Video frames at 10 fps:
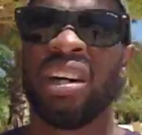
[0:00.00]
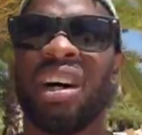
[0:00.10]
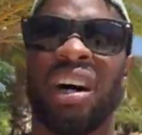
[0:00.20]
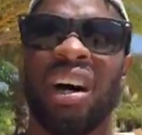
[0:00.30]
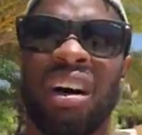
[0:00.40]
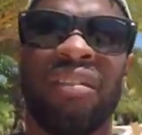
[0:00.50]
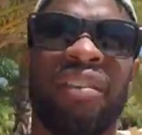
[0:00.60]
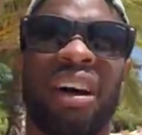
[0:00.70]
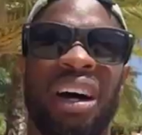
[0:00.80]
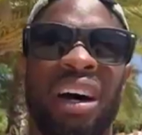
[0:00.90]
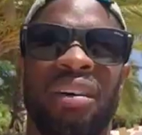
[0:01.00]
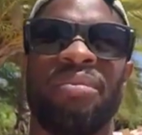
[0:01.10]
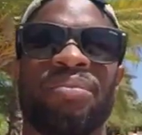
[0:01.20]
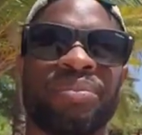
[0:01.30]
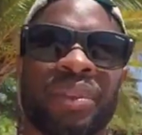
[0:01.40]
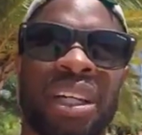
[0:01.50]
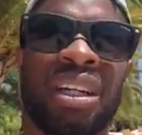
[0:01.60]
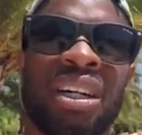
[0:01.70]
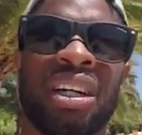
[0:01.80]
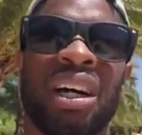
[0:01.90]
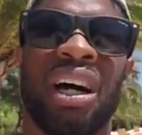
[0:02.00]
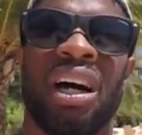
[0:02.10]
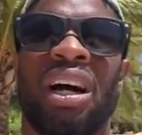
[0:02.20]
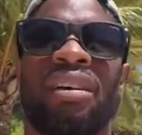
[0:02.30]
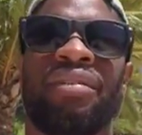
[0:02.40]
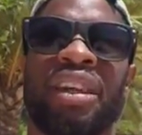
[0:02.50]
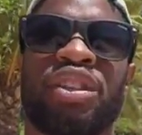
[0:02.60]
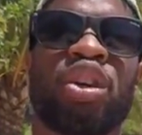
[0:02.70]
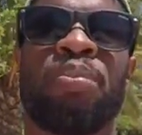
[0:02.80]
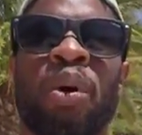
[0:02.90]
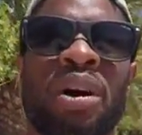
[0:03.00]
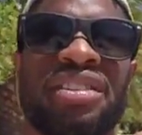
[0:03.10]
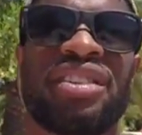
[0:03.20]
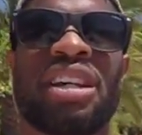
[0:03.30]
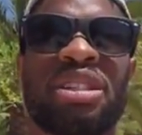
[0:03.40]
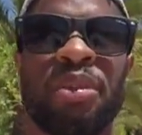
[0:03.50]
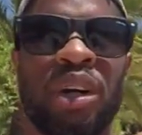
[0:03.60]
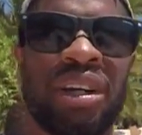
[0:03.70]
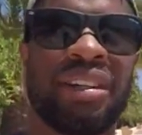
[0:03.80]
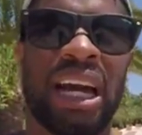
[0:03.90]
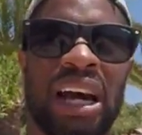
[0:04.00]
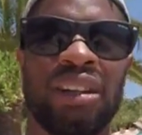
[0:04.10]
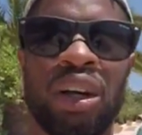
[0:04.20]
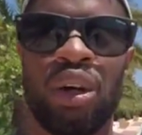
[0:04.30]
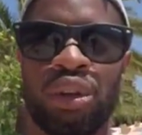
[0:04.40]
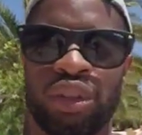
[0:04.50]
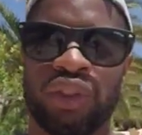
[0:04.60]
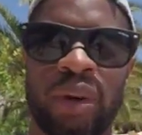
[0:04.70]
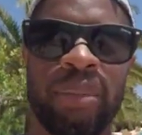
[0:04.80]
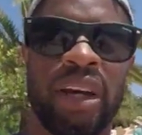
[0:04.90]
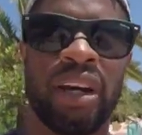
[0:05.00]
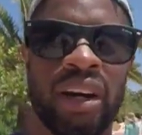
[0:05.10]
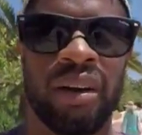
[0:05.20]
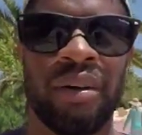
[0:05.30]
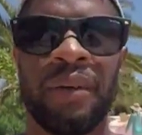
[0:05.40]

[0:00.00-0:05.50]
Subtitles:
of the 2.6 million downloads from their